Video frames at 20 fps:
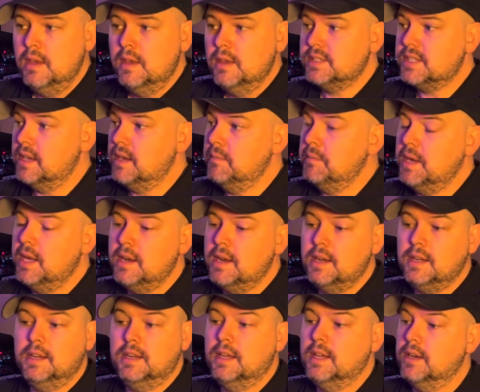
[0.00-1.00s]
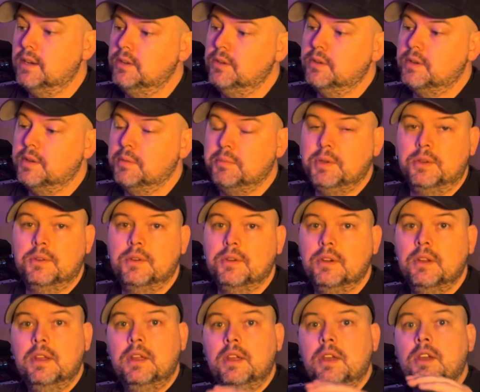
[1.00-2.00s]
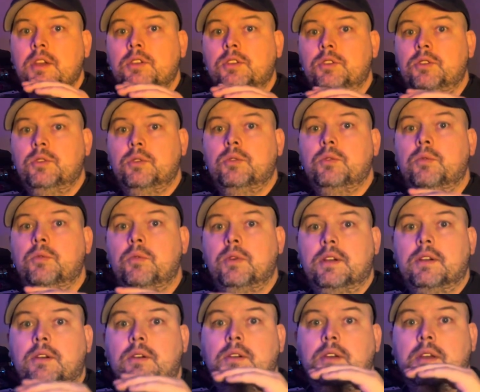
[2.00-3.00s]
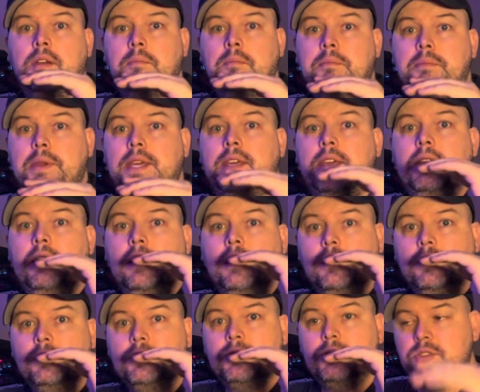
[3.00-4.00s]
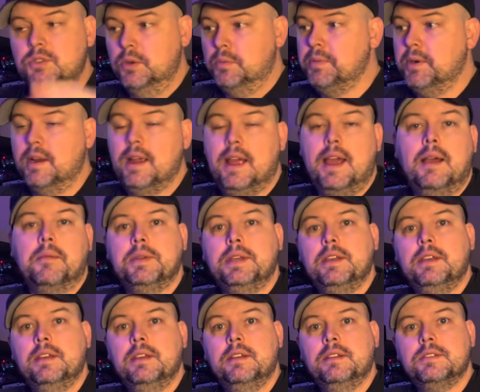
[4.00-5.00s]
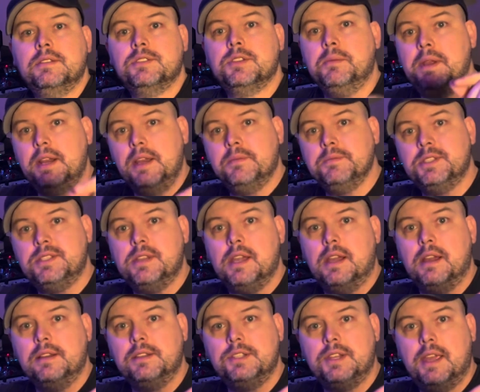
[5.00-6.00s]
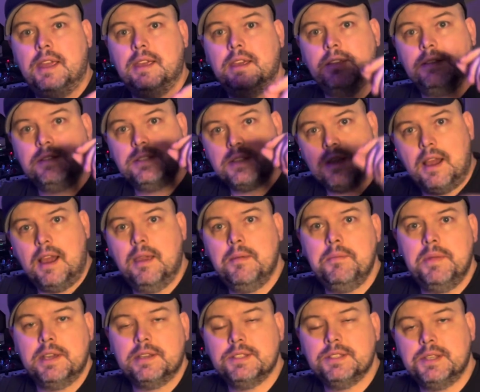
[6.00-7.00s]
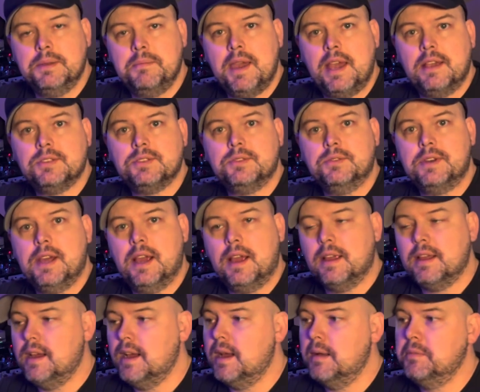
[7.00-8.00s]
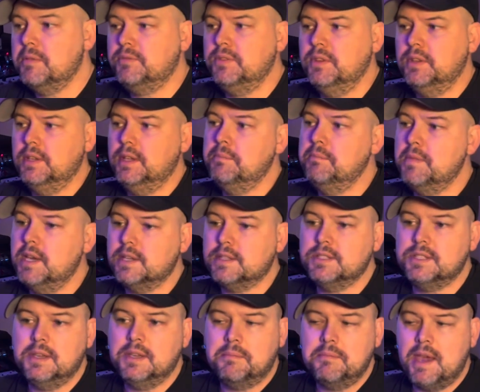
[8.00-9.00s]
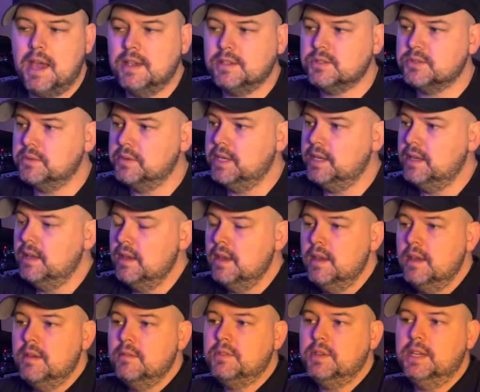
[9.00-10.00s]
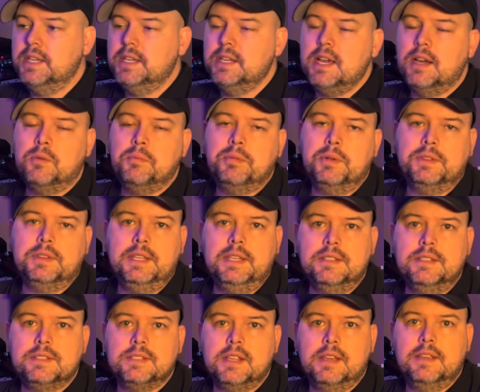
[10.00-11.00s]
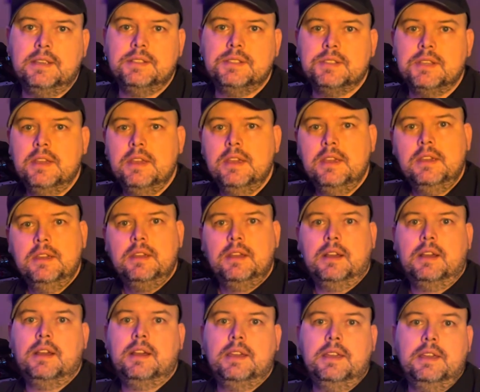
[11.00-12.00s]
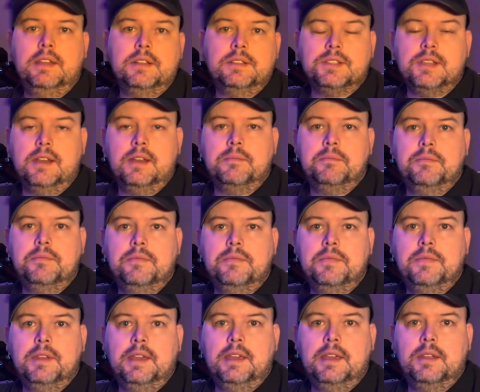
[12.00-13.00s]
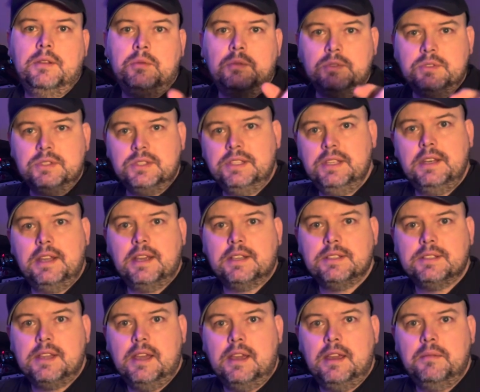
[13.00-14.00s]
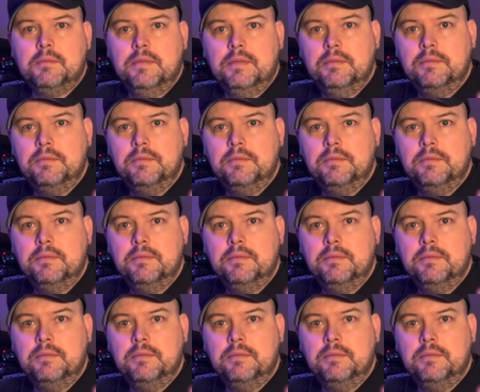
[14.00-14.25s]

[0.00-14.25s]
saying, man, I need to get a new computer, you will be super happy. So my name's Doug Jenkins, imixandmaster.com. If you need mixing, mastering, if you need help with these things, uh, hit us up and we'll see you next time.